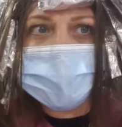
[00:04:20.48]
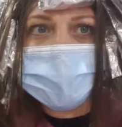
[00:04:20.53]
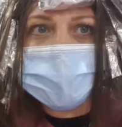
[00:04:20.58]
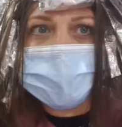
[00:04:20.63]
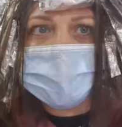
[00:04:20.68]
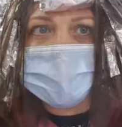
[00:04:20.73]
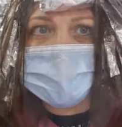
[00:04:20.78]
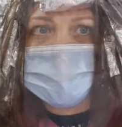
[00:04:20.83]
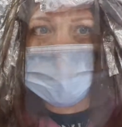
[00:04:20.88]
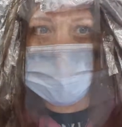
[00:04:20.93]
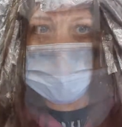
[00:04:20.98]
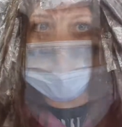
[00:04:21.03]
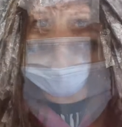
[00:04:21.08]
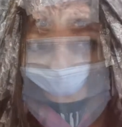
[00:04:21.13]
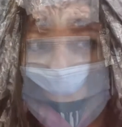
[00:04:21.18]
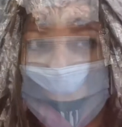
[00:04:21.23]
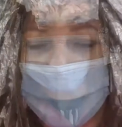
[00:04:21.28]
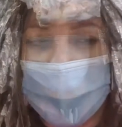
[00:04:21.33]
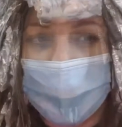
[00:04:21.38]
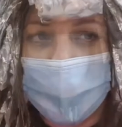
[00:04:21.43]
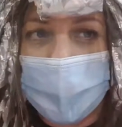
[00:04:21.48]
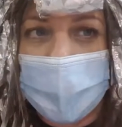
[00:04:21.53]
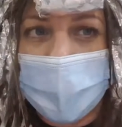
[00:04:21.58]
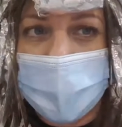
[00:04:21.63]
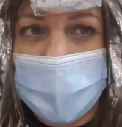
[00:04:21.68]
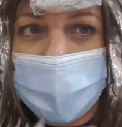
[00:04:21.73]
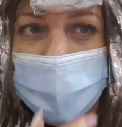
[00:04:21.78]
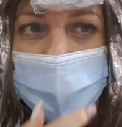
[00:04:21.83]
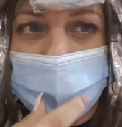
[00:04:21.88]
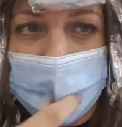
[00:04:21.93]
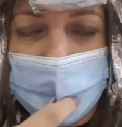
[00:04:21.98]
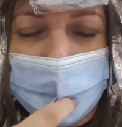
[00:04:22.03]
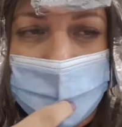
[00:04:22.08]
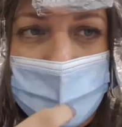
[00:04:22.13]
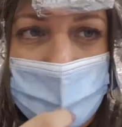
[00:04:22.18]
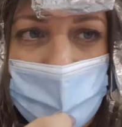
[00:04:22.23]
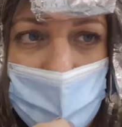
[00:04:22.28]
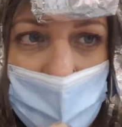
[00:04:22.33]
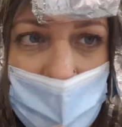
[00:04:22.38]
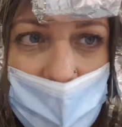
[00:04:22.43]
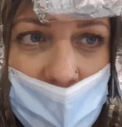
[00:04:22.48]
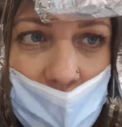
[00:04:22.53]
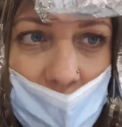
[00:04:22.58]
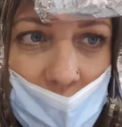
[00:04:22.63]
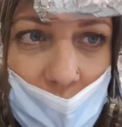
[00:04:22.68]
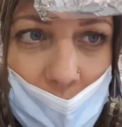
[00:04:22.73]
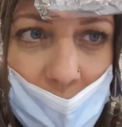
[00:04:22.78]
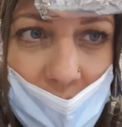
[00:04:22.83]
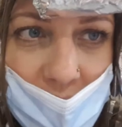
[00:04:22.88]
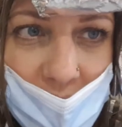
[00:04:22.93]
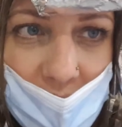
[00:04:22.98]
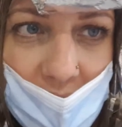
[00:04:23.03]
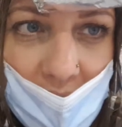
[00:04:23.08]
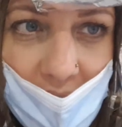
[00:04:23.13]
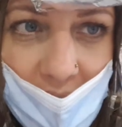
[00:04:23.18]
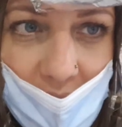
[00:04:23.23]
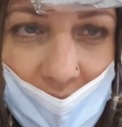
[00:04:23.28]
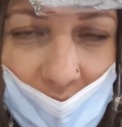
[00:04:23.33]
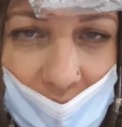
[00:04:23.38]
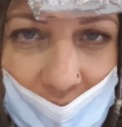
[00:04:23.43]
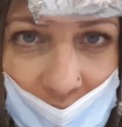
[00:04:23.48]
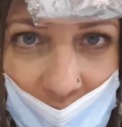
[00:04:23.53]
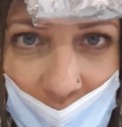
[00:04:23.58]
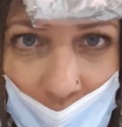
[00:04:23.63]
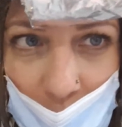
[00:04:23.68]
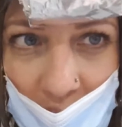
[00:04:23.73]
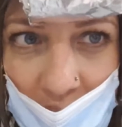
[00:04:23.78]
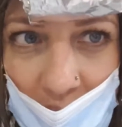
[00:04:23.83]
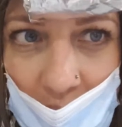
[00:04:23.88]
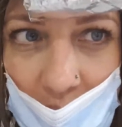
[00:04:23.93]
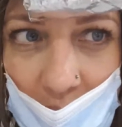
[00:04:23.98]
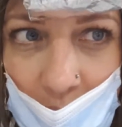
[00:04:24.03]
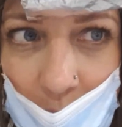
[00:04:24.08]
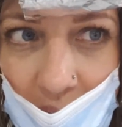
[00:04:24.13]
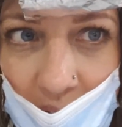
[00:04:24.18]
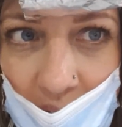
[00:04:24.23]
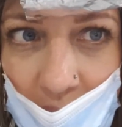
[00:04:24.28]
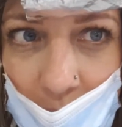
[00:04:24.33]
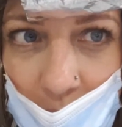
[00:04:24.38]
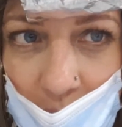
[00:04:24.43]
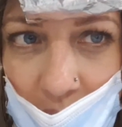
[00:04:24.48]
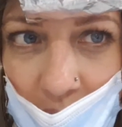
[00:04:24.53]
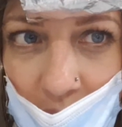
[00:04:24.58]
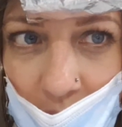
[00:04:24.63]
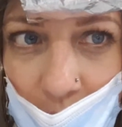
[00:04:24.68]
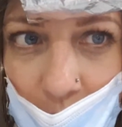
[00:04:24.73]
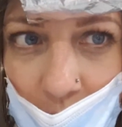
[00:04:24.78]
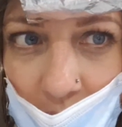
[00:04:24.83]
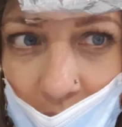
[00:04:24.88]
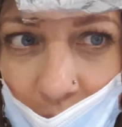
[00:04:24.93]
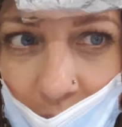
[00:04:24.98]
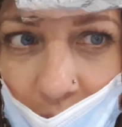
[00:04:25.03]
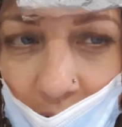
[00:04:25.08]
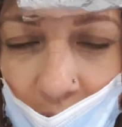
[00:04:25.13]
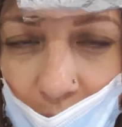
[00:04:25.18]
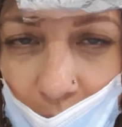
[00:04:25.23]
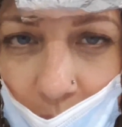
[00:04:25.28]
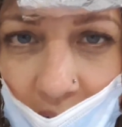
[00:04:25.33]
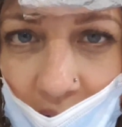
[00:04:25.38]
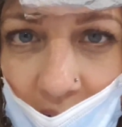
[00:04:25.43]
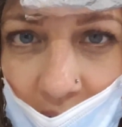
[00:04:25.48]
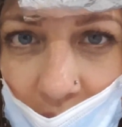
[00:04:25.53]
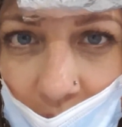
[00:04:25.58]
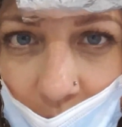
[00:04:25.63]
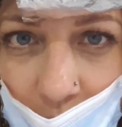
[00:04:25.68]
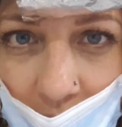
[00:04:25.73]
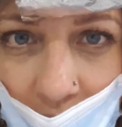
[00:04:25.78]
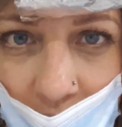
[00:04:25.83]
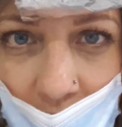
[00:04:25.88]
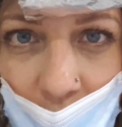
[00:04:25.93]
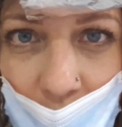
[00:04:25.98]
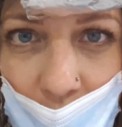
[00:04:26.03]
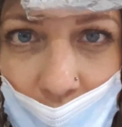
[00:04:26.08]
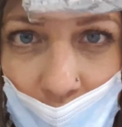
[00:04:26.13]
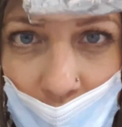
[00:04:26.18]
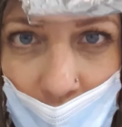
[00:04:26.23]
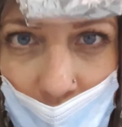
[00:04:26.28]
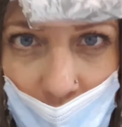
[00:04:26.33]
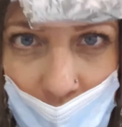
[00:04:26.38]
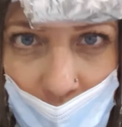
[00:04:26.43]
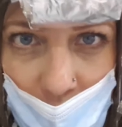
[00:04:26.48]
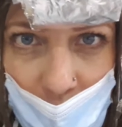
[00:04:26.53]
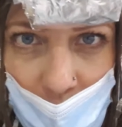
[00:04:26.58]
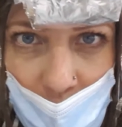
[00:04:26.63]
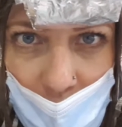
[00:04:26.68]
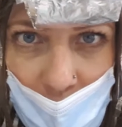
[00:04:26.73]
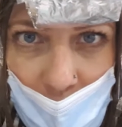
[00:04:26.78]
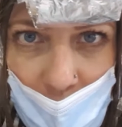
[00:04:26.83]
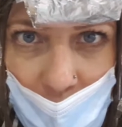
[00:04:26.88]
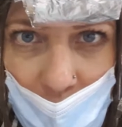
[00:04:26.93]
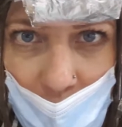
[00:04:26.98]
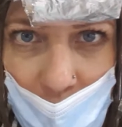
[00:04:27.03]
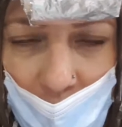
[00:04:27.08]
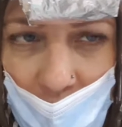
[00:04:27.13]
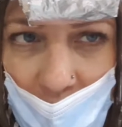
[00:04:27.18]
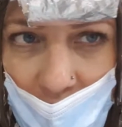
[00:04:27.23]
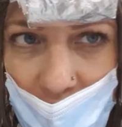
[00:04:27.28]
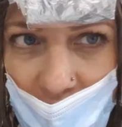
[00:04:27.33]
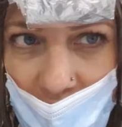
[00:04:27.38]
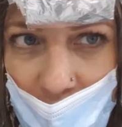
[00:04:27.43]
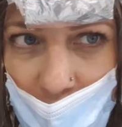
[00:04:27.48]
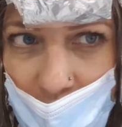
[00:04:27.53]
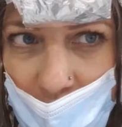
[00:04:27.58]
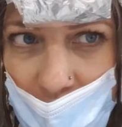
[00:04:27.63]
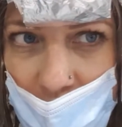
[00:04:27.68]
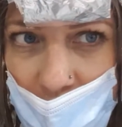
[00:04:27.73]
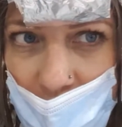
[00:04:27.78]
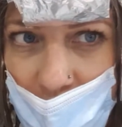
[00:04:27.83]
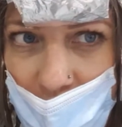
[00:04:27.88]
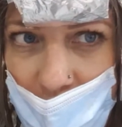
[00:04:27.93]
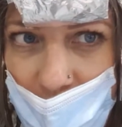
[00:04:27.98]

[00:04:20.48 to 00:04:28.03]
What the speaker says: I'll give you a quick update. So we are coming up to, we are 5 minutes away from 5 hours.